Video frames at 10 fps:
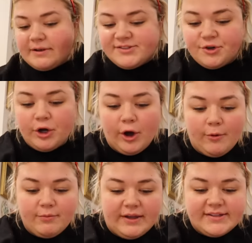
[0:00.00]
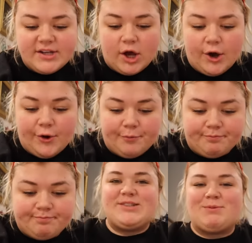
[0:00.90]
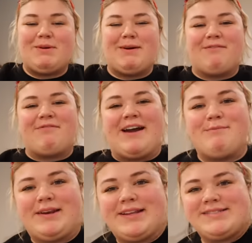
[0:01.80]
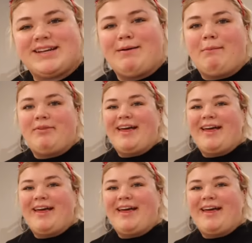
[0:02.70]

Mr. Gnome needs a home. Took me about five minutes to come up with